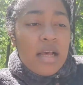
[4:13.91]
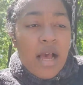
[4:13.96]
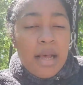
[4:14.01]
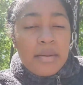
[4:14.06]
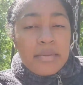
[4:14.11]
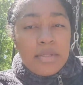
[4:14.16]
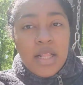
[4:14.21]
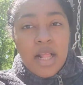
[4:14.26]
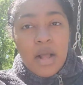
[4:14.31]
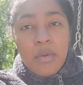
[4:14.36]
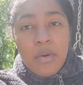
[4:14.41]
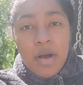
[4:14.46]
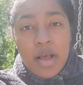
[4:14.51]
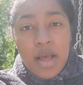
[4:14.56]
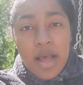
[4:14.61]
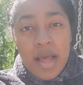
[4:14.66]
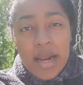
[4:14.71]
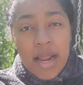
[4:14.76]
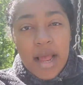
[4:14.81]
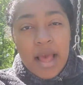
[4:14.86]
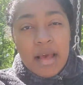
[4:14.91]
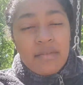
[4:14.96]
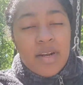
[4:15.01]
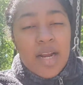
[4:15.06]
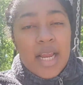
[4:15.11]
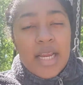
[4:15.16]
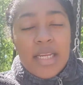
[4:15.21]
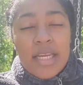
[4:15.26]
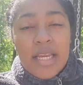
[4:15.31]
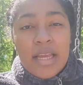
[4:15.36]
So that way I'll kind of have an
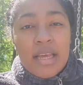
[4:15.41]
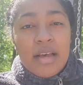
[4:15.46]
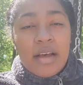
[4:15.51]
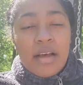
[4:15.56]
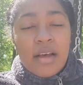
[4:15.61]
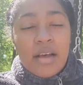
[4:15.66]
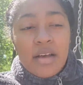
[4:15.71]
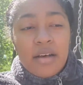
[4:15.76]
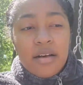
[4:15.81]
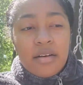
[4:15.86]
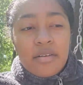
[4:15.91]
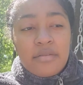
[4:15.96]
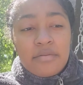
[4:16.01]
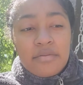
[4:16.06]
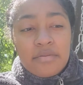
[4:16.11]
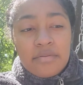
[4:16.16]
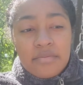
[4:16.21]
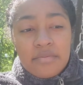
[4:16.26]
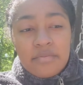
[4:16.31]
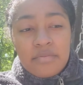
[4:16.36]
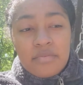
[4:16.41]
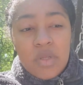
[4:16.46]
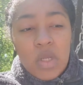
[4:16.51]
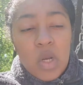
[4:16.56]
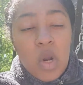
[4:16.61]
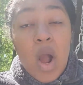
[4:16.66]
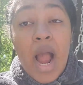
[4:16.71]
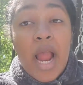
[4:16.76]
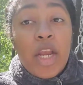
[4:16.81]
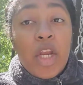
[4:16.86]
idea of,
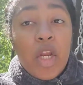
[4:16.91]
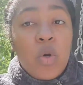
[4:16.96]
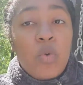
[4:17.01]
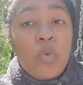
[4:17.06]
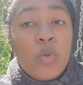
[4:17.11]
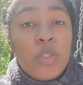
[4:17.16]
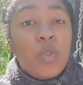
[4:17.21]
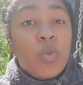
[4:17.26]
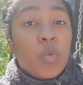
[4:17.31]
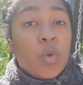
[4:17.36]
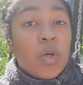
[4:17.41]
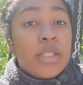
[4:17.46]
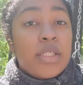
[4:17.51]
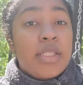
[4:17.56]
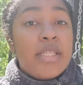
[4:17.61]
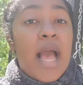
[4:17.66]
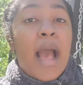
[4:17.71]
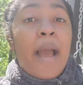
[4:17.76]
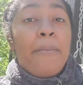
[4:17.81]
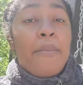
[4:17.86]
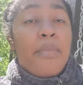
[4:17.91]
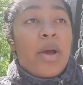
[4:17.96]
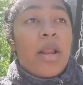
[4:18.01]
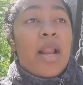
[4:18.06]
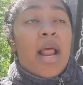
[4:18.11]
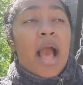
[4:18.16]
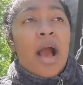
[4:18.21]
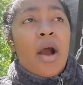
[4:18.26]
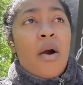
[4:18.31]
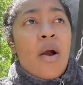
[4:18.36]
I know which ones I put
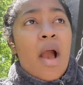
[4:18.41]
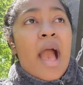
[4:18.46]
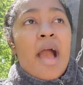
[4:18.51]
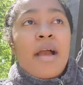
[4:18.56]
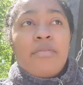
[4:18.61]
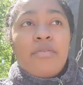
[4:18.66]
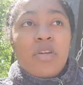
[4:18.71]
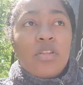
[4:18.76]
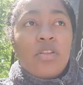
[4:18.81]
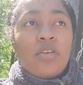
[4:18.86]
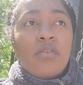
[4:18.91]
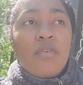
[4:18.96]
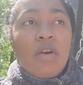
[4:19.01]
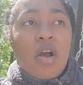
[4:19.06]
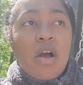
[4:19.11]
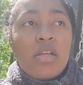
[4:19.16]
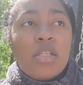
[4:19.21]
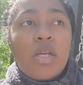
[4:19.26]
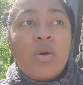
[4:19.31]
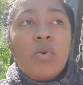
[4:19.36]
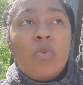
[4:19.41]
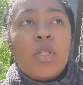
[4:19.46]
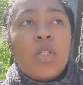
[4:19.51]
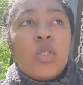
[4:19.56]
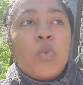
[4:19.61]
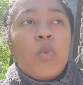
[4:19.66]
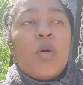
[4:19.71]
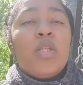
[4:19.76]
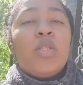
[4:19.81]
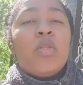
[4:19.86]
out after the frost and
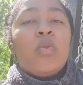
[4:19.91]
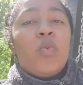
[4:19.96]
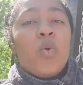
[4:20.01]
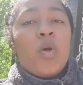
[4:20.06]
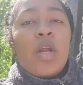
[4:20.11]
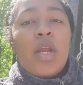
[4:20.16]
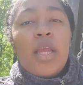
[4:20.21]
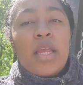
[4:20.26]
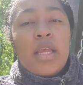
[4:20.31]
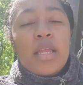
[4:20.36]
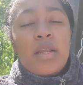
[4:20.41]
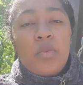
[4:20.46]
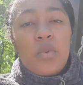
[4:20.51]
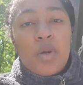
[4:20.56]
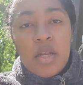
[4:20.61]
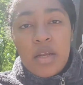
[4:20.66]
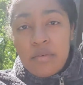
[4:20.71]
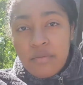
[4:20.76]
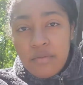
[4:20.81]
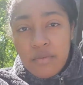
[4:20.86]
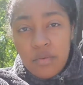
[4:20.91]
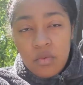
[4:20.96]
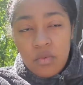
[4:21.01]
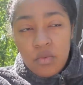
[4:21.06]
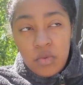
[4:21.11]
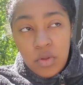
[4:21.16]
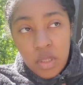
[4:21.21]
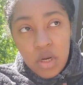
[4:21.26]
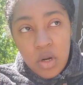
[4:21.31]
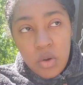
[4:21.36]
which ones were in when
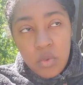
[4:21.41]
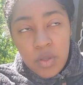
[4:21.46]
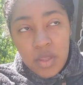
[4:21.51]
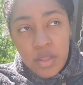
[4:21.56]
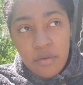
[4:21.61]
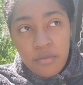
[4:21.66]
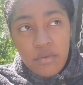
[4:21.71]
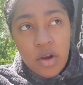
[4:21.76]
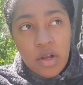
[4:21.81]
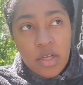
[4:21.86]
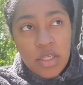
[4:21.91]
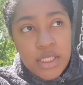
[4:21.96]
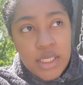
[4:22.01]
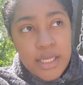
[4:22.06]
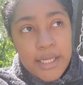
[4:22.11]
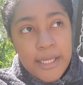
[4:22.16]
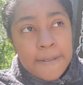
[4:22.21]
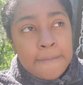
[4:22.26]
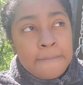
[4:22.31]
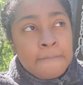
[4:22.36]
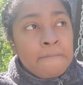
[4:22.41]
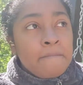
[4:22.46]
the frost hit.